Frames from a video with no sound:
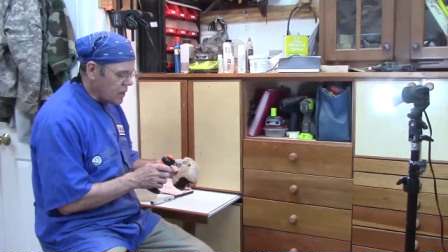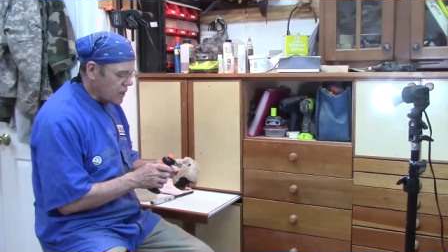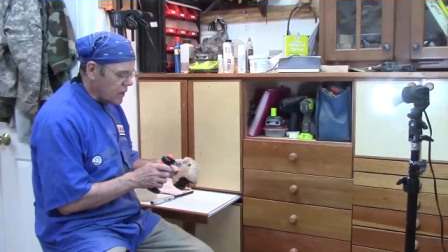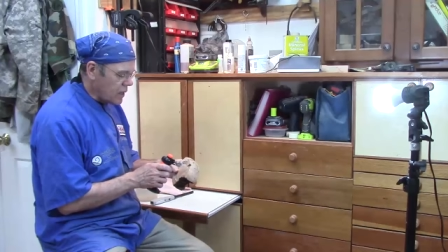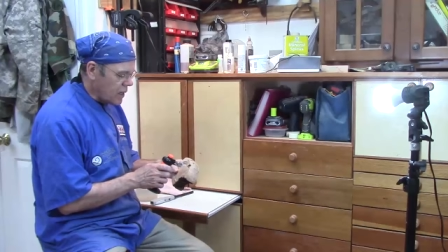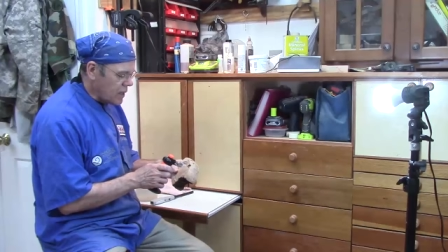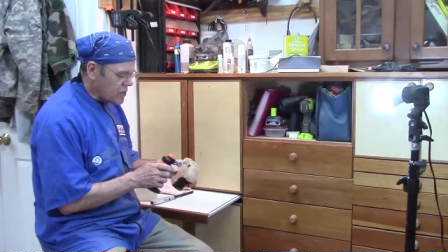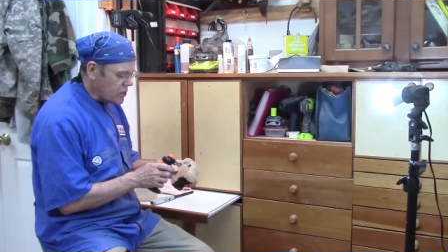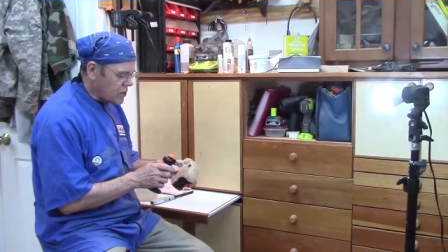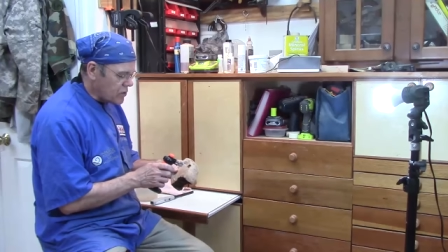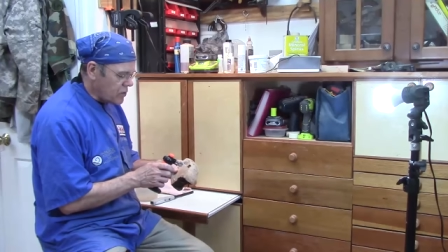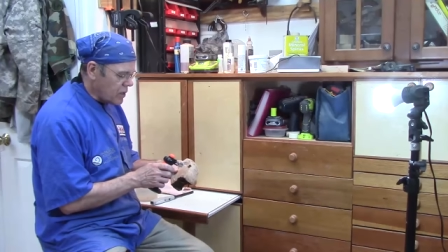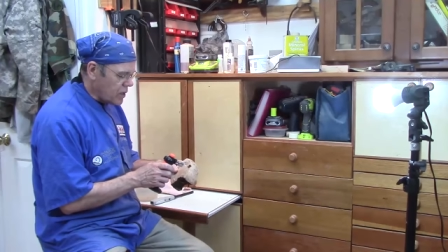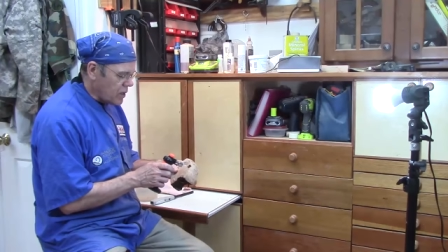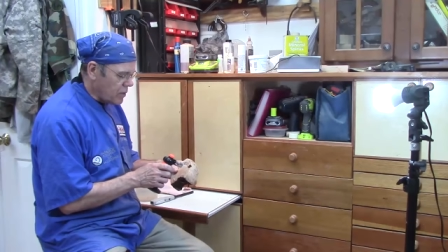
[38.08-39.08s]

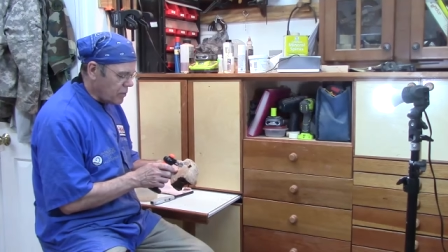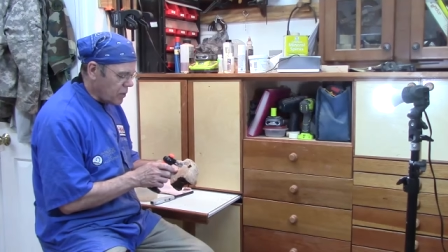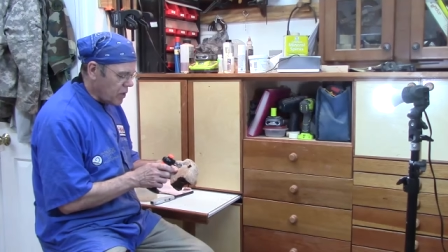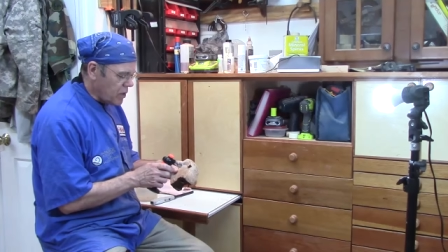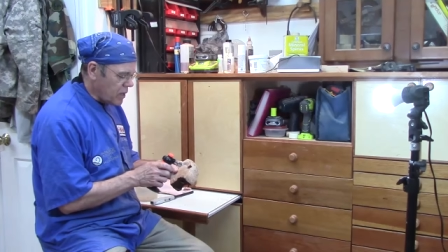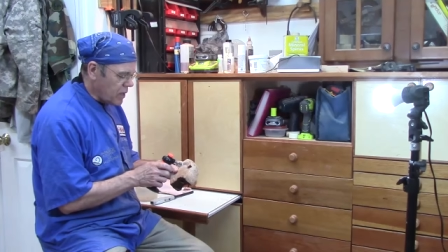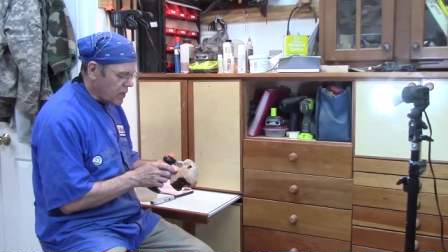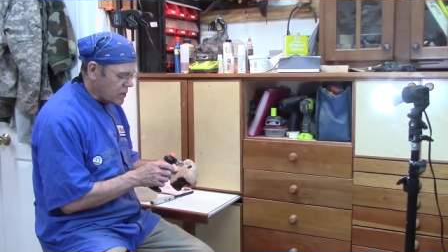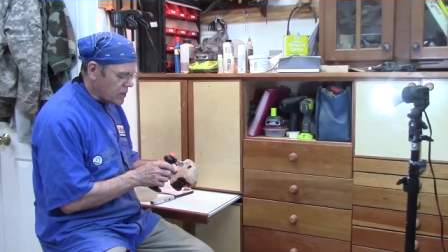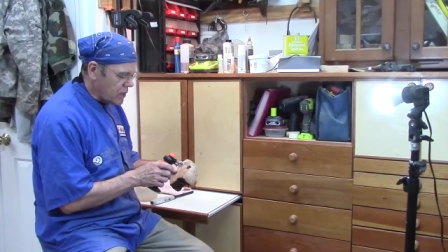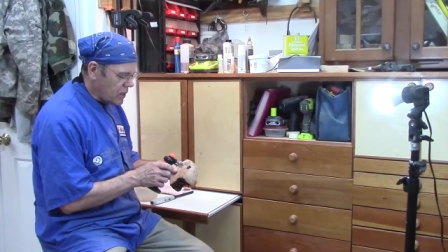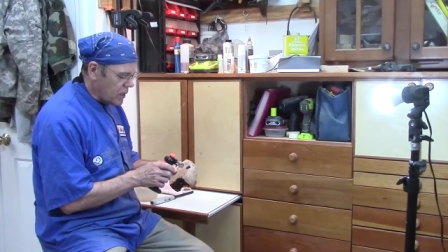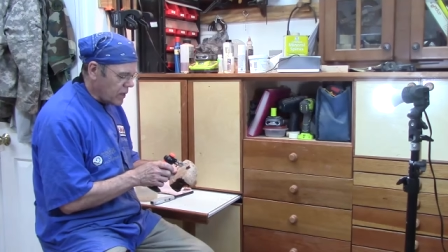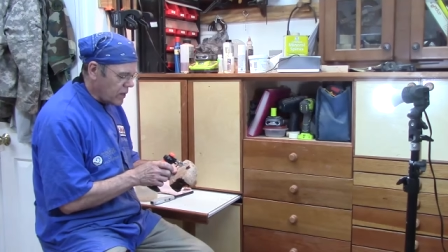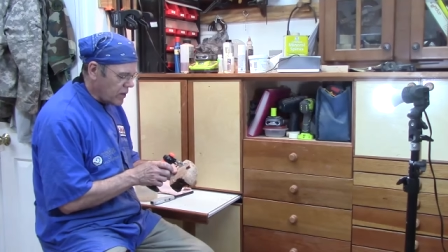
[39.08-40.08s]
concentrate on burning this
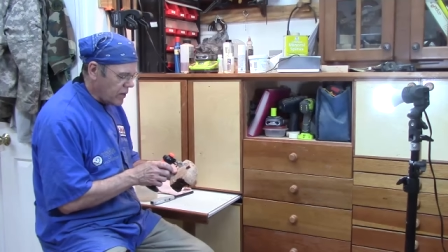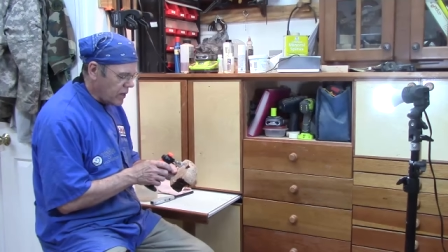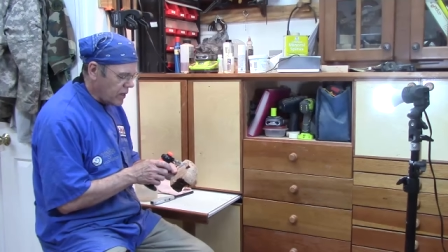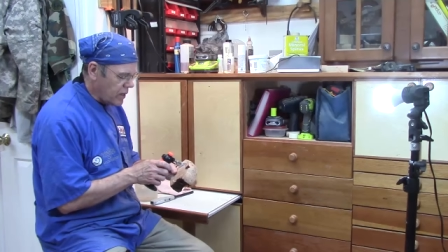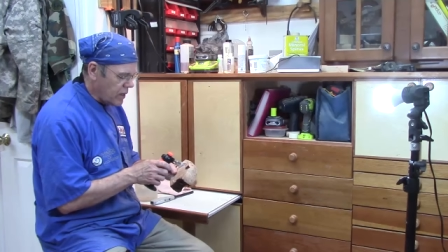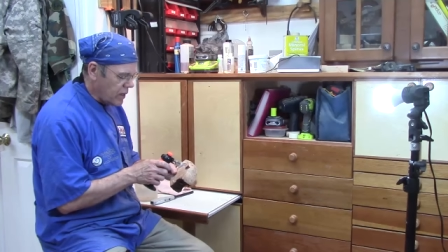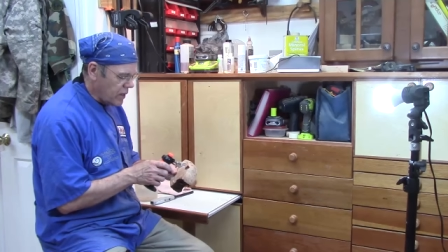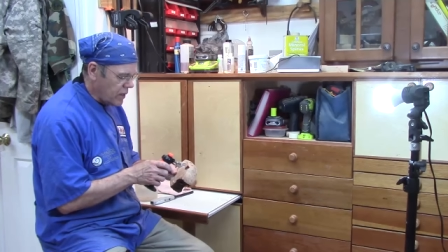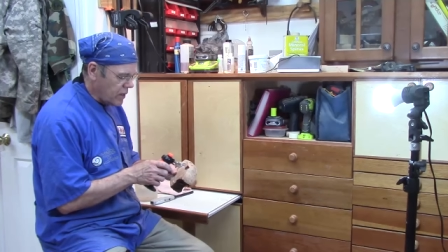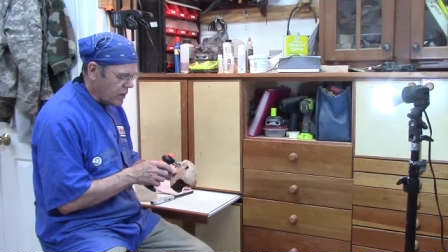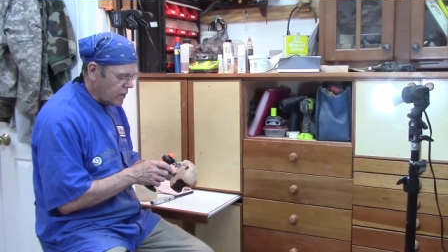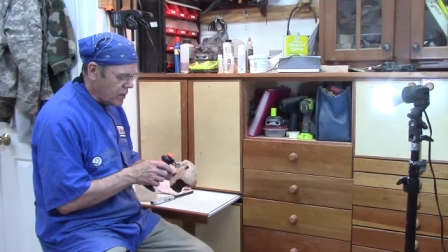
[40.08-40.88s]
little area in here,